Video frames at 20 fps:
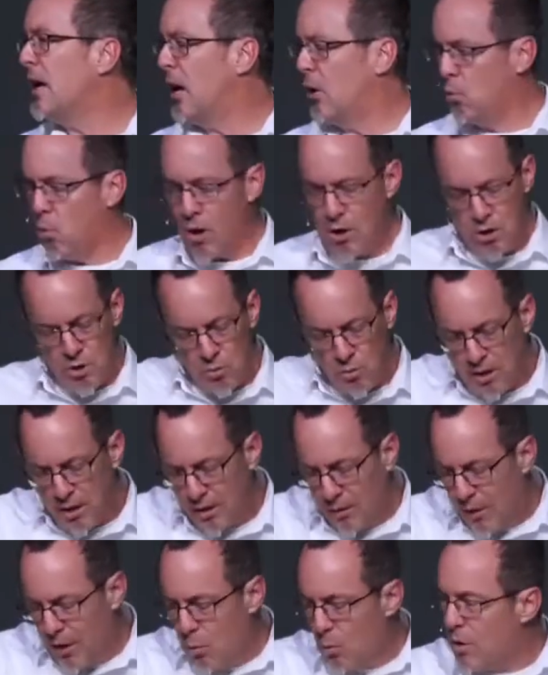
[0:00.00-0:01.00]
and what you
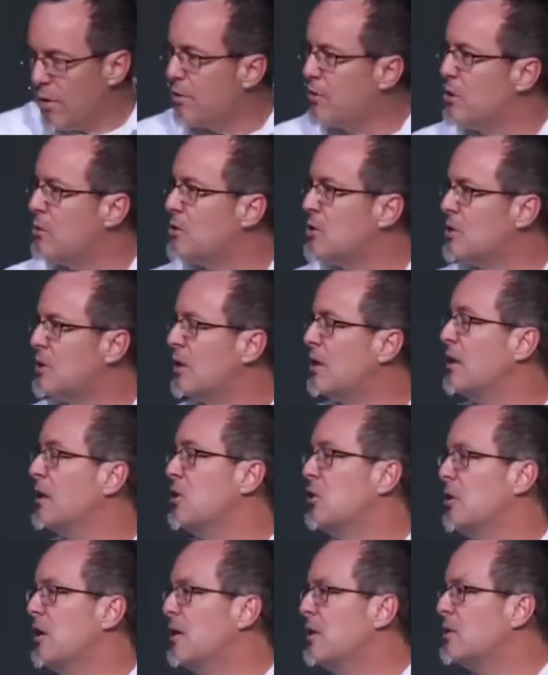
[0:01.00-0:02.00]
carry with you still in
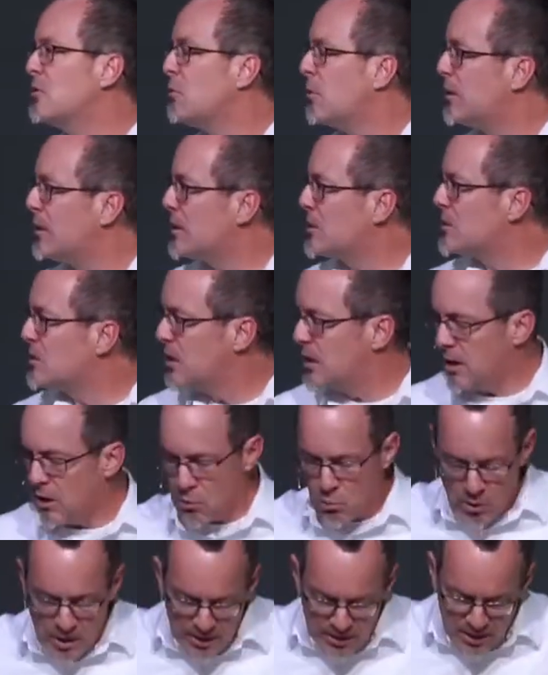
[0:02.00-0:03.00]
your indwelling sin and
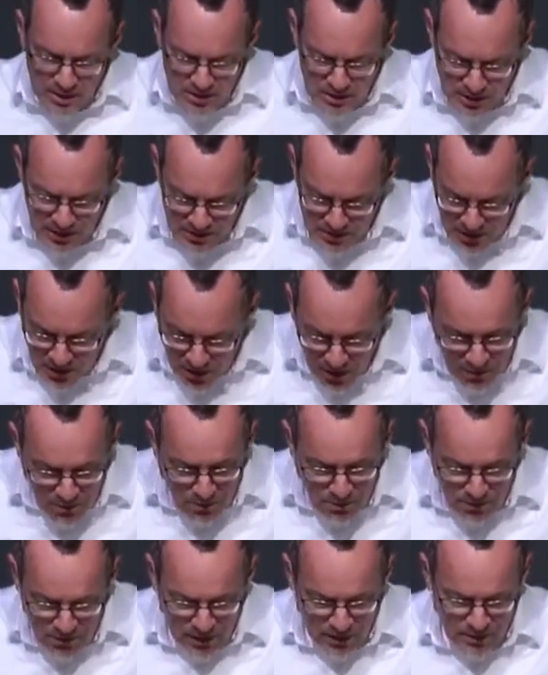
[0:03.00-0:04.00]
weakness is another
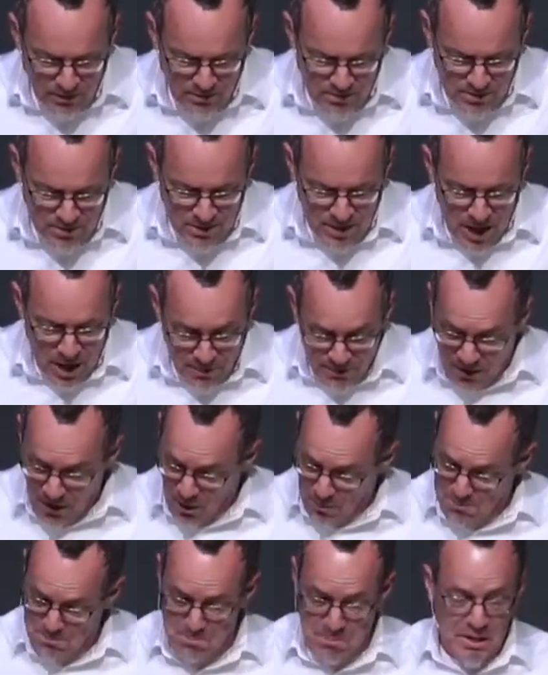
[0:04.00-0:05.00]
thing. And they are
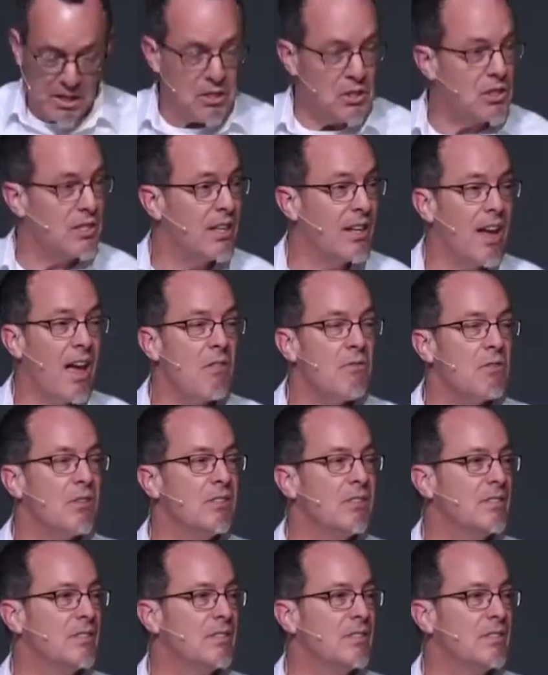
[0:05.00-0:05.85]
mixed together.